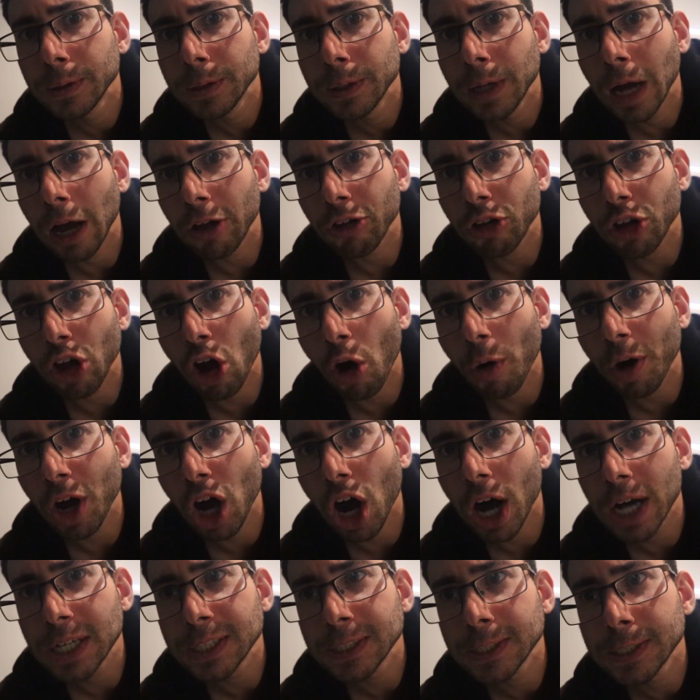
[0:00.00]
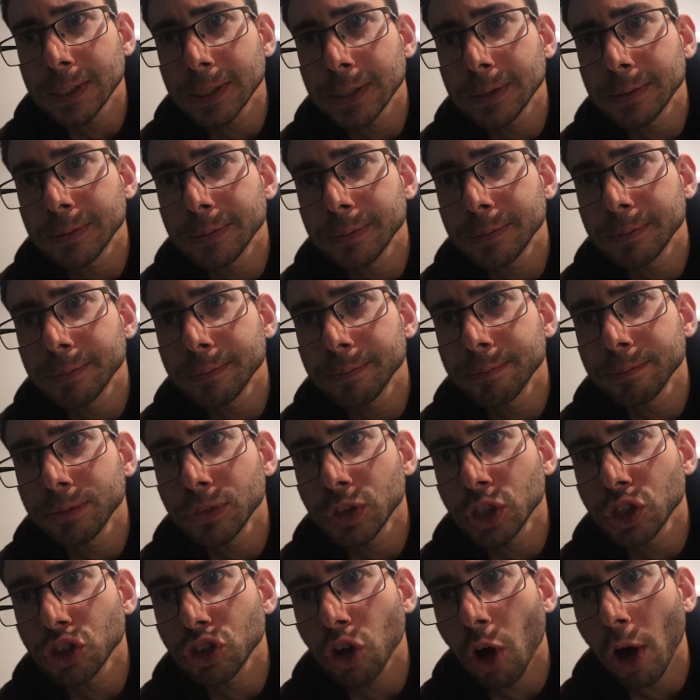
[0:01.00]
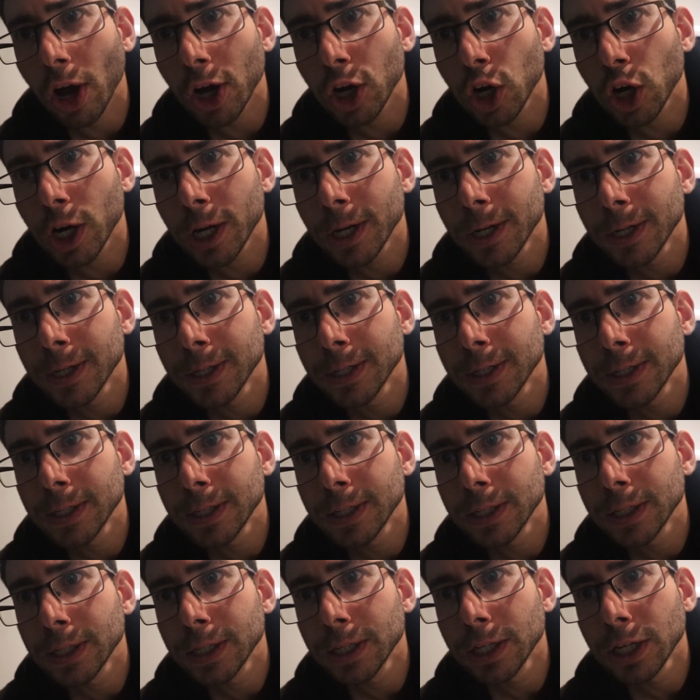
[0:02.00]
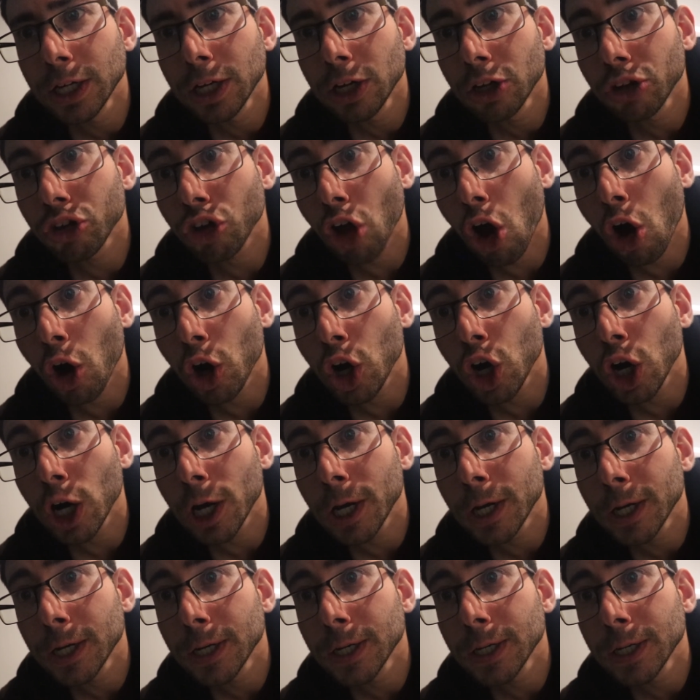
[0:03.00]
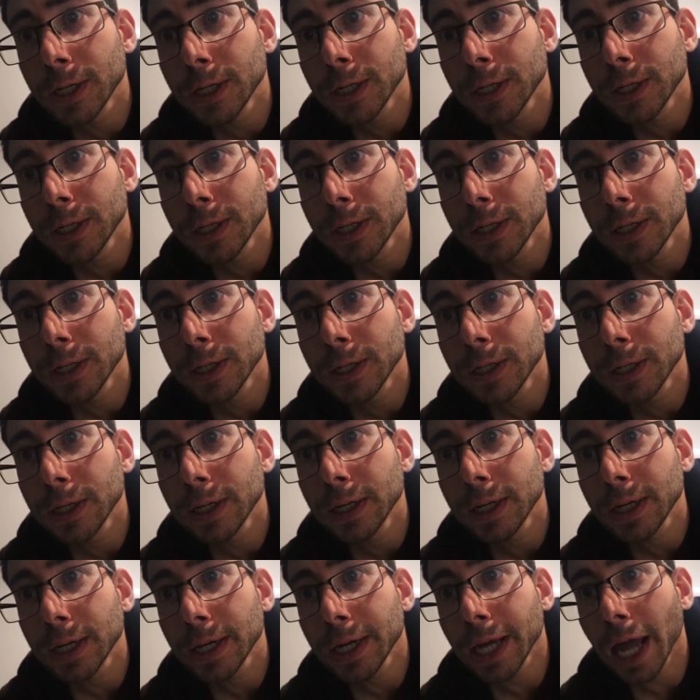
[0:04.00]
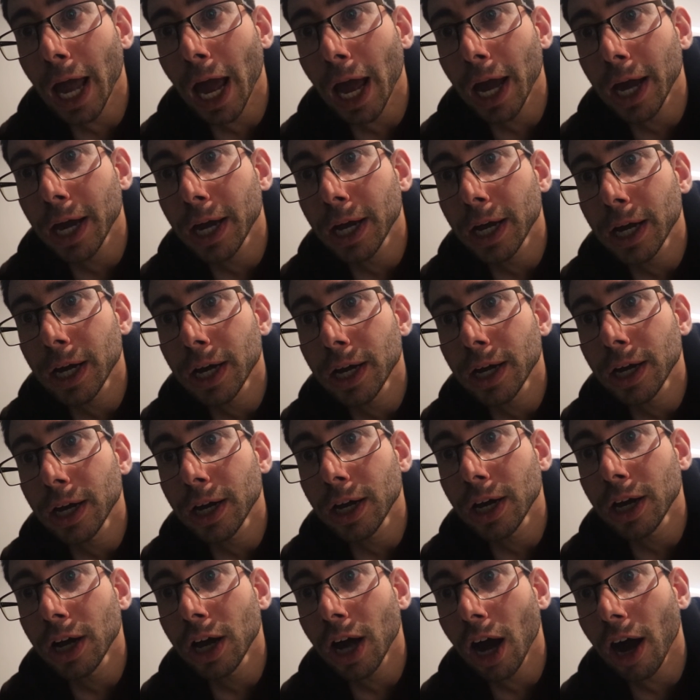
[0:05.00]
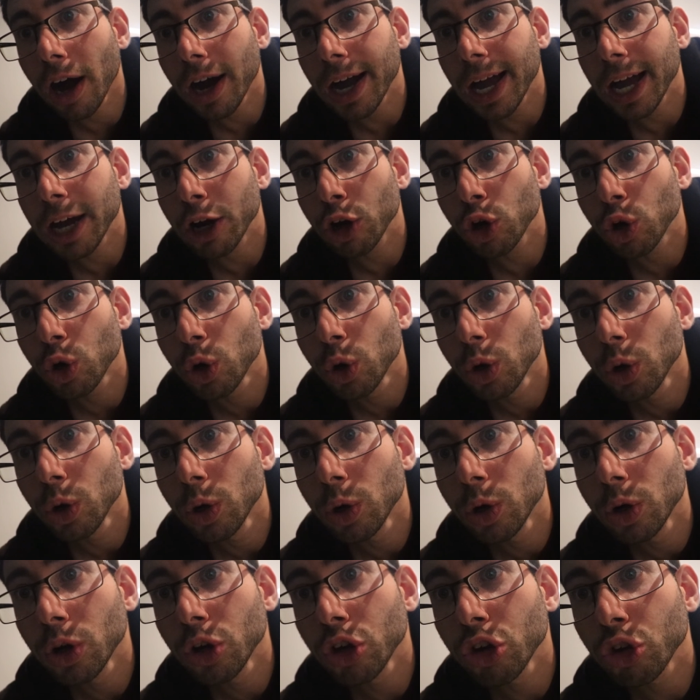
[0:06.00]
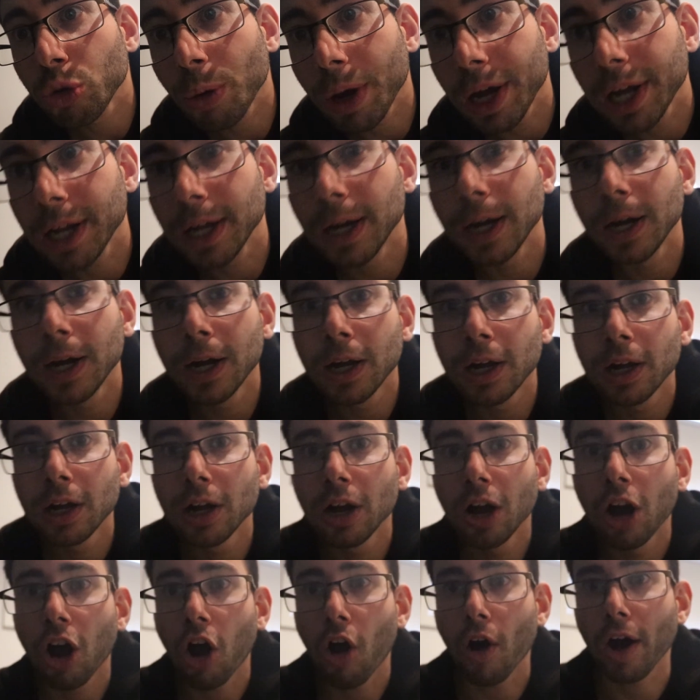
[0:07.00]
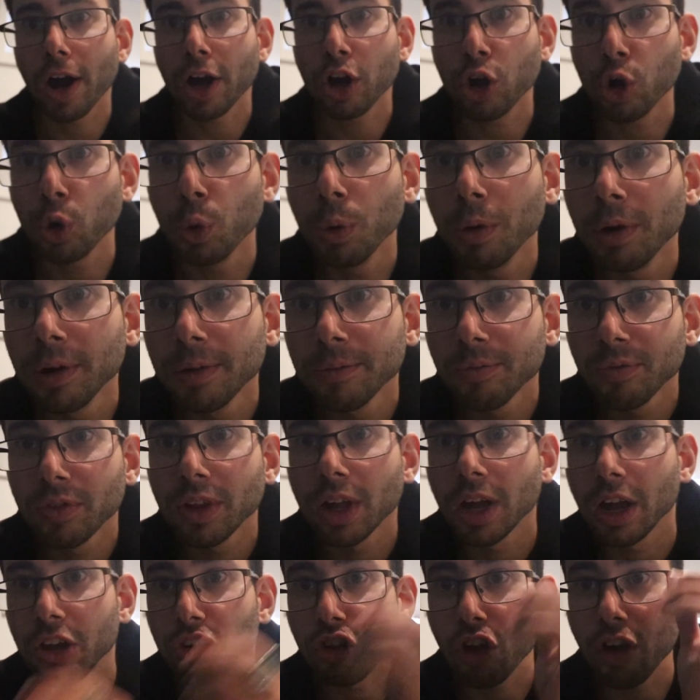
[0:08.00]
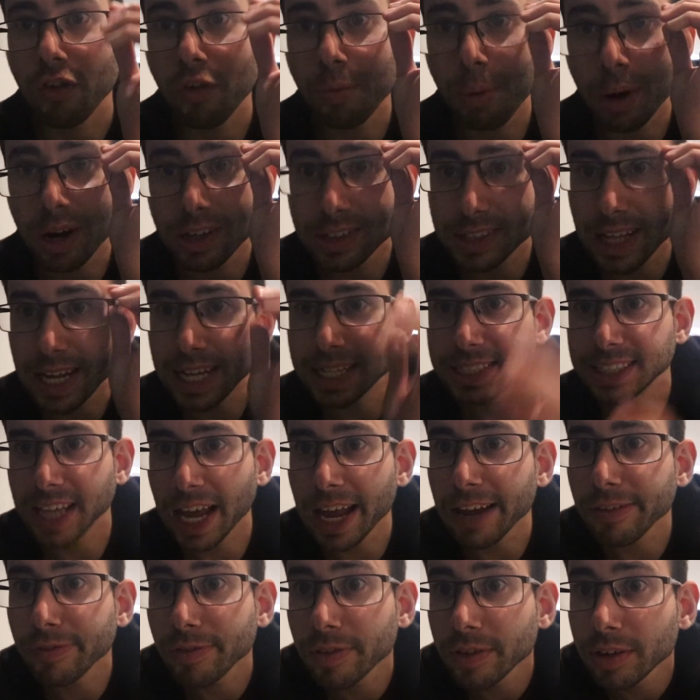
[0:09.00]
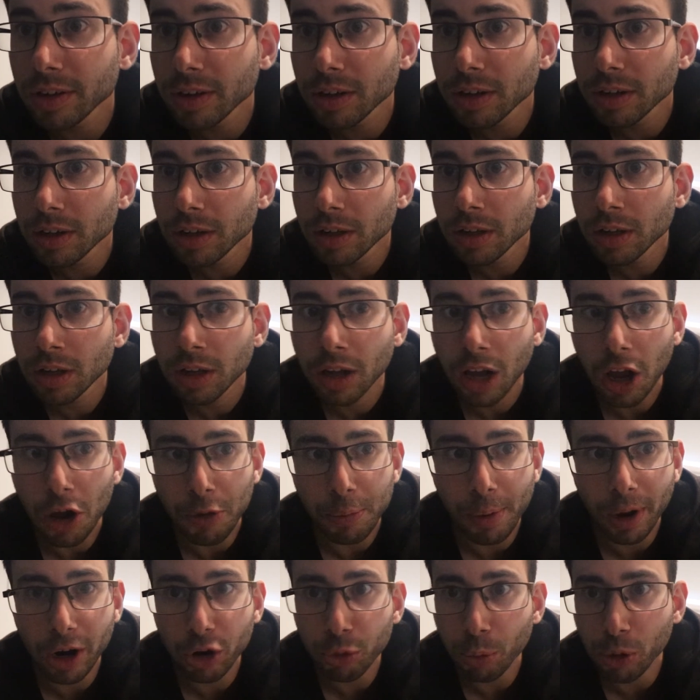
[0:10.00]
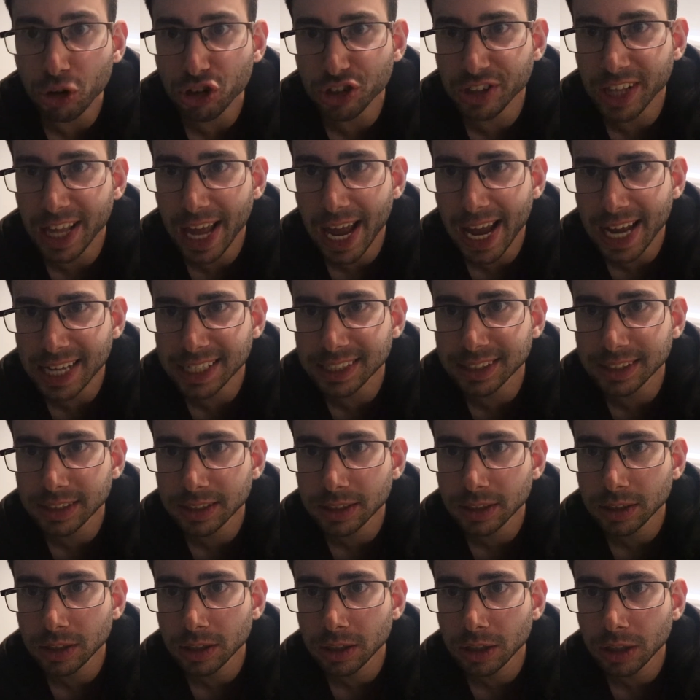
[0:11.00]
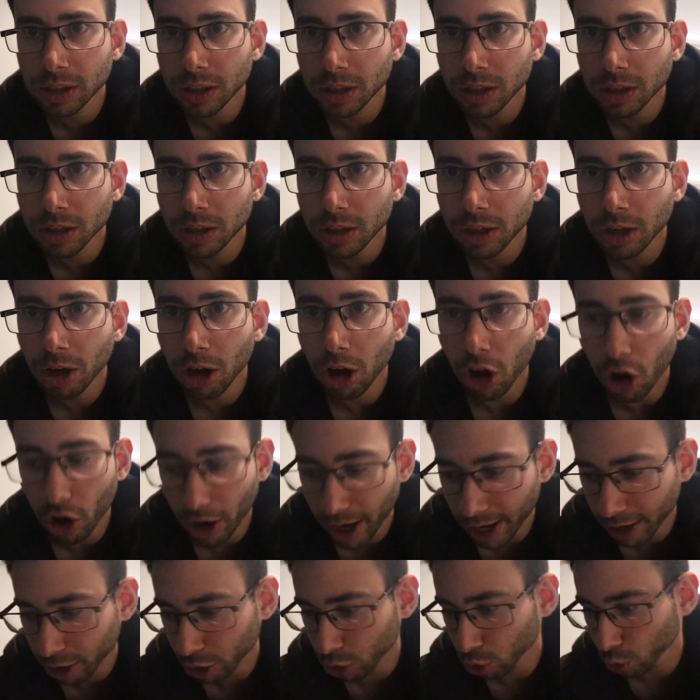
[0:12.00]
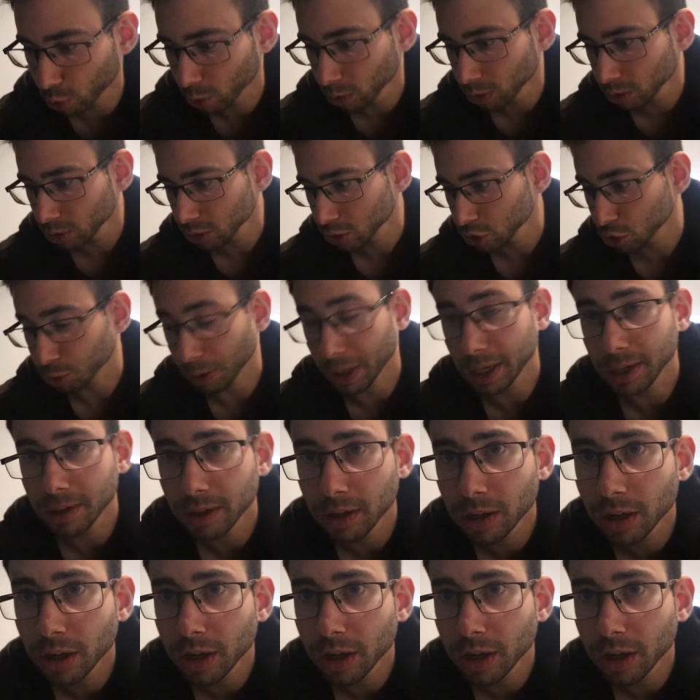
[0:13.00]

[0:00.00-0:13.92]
How's it going, guys? It's going good. It's going good. Yeah. Okay, cool. Sweet. Alright, cool. So everybody's staying safe. Everybody's washing their hands. Alright, cool. Sweet.